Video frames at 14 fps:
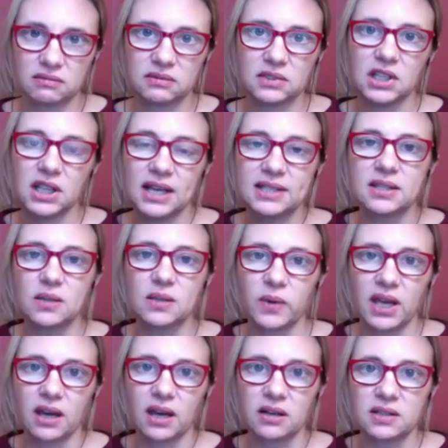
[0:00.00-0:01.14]
class that we
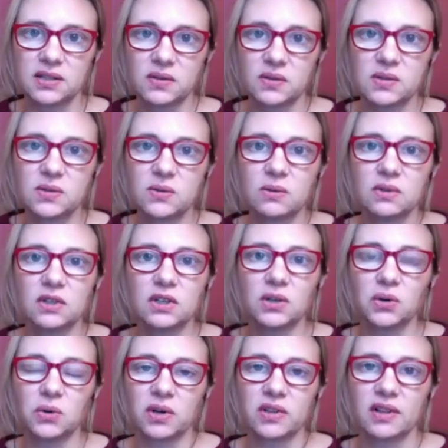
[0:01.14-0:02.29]
had on Saussure
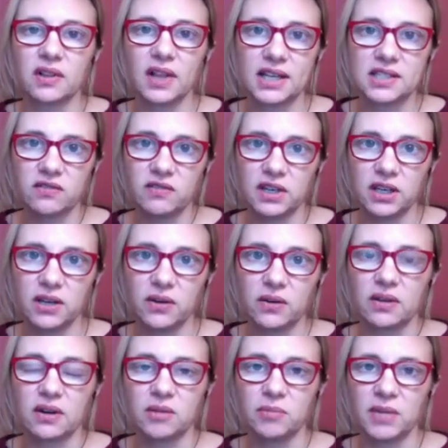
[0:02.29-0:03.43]
or the last video
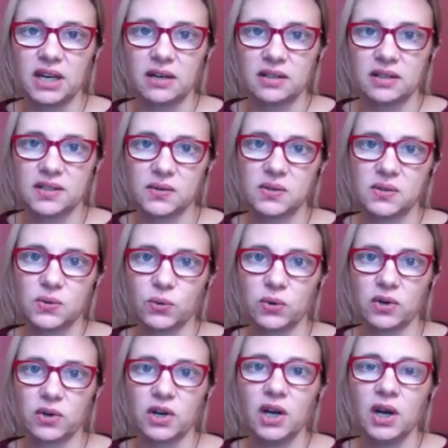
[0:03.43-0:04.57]
that I made on Saussure,